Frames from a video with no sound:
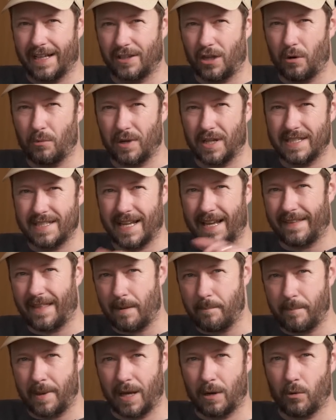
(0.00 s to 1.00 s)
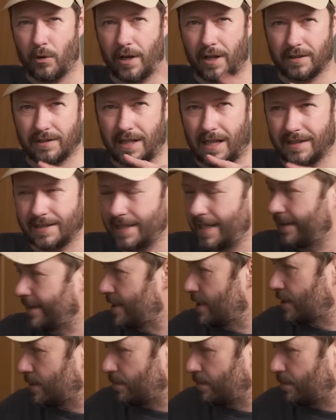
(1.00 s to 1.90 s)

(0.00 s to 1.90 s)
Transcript: I don't want to take that big one, I'll, I'll take this